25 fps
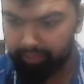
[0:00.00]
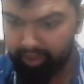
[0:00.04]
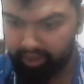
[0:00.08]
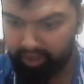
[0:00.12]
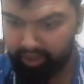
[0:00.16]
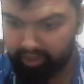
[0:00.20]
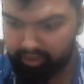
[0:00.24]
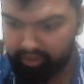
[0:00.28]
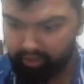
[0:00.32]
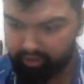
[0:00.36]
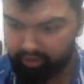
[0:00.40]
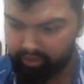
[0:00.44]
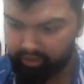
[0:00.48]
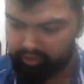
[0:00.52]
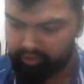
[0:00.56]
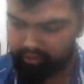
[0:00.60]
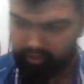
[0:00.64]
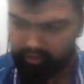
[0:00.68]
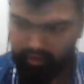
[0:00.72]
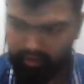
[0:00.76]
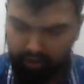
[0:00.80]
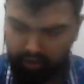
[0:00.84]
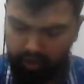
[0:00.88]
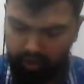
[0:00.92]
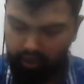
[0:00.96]
beings,
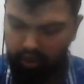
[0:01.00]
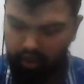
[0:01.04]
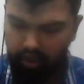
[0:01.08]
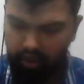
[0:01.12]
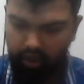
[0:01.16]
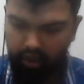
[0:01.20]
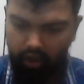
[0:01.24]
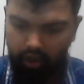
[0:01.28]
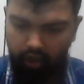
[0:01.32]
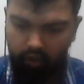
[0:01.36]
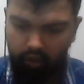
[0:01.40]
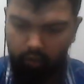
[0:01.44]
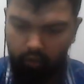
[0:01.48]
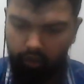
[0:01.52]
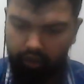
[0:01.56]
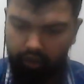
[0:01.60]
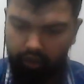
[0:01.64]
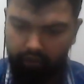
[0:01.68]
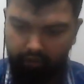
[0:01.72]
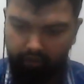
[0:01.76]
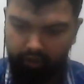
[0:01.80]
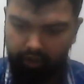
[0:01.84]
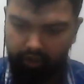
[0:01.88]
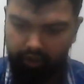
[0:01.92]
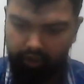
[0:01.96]
it's
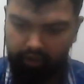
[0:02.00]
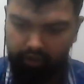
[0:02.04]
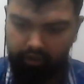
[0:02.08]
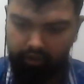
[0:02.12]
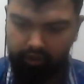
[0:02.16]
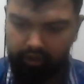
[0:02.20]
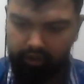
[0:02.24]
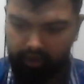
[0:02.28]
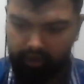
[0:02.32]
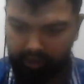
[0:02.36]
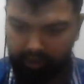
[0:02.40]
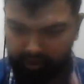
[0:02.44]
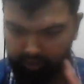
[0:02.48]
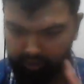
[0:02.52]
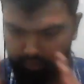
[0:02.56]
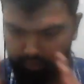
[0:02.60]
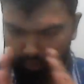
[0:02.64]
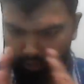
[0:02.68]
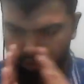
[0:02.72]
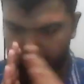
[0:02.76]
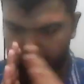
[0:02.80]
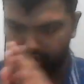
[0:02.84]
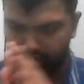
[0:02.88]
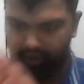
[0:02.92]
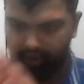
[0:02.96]
whatever else that is
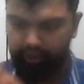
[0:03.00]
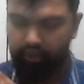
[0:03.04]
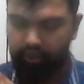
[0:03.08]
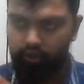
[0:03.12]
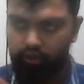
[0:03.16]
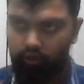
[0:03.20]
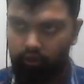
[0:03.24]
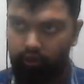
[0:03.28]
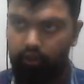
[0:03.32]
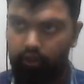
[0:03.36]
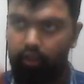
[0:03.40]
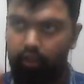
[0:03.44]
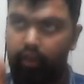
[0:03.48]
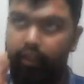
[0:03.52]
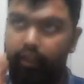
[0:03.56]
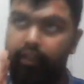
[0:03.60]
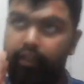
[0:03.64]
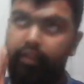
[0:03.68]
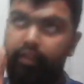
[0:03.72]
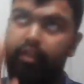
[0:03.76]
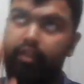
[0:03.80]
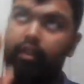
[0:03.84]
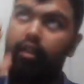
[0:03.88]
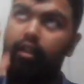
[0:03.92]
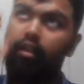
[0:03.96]
prostrating to Allah.
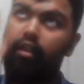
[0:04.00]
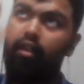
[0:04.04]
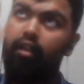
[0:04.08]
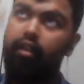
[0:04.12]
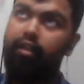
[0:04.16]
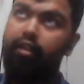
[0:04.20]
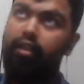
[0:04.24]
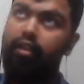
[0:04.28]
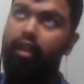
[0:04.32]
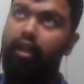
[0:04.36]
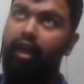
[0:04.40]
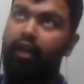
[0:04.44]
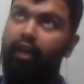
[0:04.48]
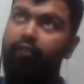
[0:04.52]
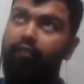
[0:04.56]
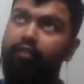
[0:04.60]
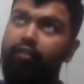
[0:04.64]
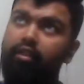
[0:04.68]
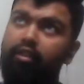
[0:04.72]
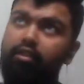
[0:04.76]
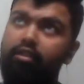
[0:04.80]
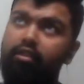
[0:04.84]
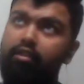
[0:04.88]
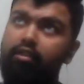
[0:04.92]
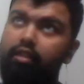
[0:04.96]
In the
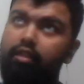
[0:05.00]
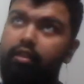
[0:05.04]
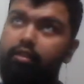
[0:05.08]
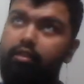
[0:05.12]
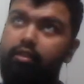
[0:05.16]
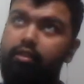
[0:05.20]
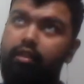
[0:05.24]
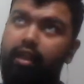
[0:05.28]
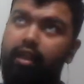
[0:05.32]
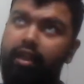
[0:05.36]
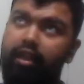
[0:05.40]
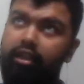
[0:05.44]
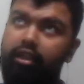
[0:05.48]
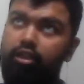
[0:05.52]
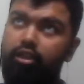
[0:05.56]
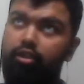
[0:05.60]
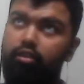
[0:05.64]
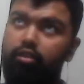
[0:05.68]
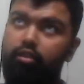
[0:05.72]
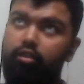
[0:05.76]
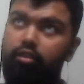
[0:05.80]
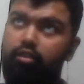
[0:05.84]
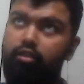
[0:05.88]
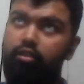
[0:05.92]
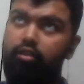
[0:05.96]
heavens, it's the
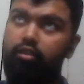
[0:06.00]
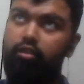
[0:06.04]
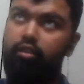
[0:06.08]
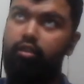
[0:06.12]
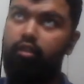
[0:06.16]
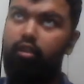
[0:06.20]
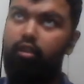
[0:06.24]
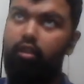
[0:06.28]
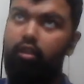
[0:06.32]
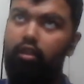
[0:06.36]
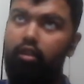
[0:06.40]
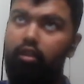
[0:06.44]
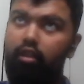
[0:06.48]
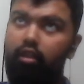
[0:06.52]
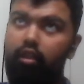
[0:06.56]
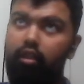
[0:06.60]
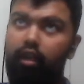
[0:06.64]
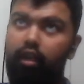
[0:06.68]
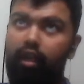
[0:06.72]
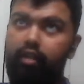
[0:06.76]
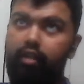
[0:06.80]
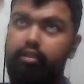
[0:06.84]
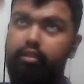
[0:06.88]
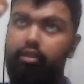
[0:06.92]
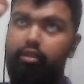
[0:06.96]
angels.
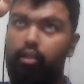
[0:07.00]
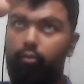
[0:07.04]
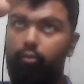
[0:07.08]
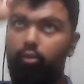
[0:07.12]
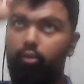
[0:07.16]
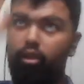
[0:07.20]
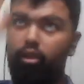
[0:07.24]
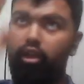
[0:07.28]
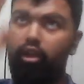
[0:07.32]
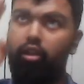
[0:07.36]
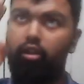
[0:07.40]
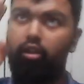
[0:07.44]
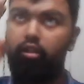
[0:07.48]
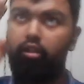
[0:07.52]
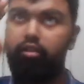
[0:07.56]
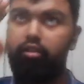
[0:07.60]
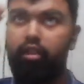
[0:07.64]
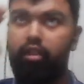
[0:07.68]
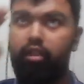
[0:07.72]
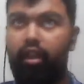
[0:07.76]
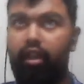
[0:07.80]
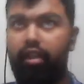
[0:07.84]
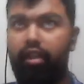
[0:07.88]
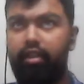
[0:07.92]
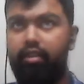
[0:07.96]
And somewhere along the
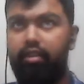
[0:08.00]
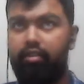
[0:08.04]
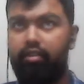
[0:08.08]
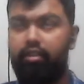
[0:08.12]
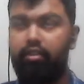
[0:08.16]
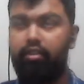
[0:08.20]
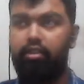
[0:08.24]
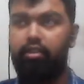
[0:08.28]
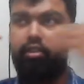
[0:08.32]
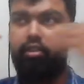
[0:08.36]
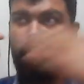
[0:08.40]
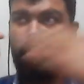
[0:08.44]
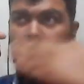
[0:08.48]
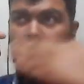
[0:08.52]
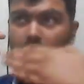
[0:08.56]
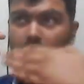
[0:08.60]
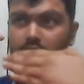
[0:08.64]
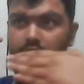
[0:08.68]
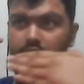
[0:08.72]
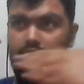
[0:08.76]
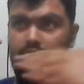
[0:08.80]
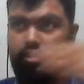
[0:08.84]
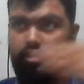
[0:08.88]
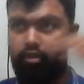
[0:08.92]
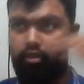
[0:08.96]
line is the
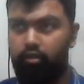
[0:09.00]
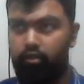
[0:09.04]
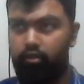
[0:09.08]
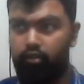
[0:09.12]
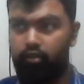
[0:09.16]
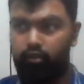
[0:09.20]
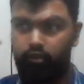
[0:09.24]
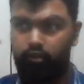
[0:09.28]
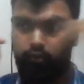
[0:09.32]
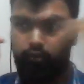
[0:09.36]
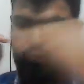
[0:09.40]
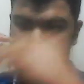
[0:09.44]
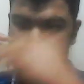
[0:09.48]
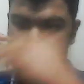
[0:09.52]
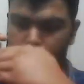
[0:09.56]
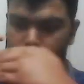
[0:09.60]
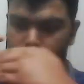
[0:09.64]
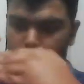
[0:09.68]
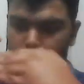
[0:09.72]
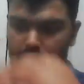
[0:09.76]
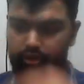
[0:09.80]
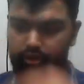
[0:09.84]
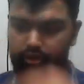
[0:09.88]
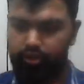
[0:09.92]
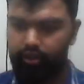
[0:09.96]
stars, which are
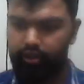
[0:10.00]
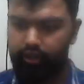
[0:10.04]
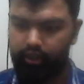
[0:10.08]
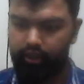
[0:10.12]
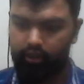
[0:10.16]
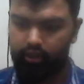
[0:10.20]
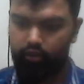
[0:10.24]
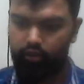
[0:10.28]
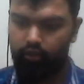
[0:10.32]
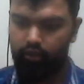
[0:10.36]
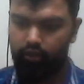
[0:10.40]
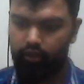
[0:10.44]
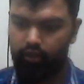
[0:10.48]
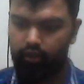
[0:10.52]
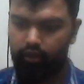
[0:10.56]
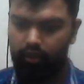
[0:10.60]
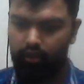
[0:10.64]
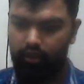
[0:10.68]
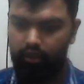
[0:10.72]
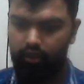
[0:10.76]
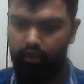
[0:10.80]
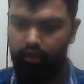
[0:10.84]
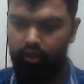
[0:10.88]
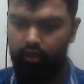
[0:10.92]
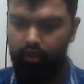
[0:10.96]
prostrating to Allah.
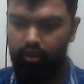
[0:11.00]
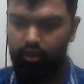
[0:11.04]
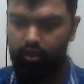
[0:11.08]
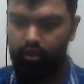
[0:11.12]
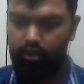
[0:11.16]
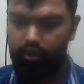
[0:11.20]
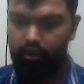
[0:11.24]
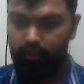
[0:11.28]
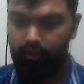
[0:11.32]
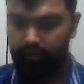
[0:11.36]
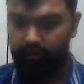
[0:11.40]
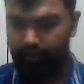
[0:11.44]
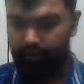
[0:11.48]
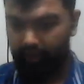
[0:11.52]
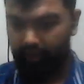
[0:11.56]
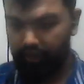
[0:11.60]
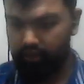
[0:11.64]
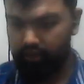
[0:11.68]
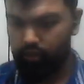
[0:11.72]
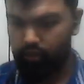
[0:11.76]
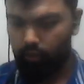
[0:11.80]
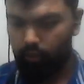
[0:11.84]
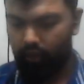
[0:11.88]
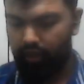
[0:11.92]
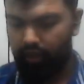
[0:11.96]

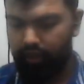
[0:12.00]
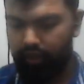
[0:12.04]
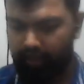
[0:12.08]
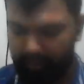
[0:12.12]
That's why,